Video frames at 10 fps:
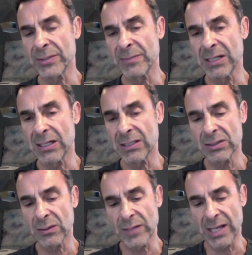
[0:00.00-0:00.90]
because
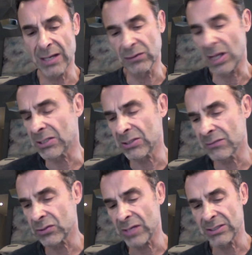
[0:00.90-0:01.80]
we have lots of
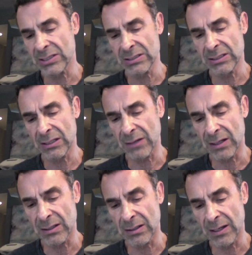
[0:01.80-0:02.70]
stresses,
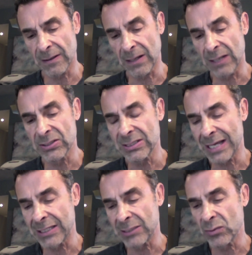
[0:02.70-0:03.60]

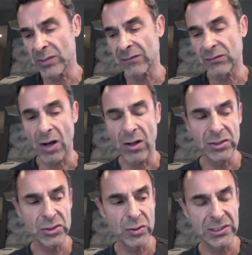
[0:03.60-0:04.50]
understandable, we have all
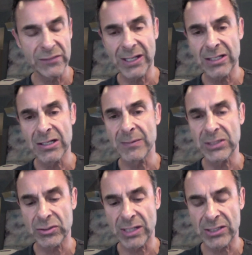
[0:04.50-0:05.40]
sorts of economic
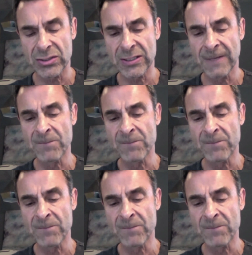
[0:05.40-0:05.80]
stressors.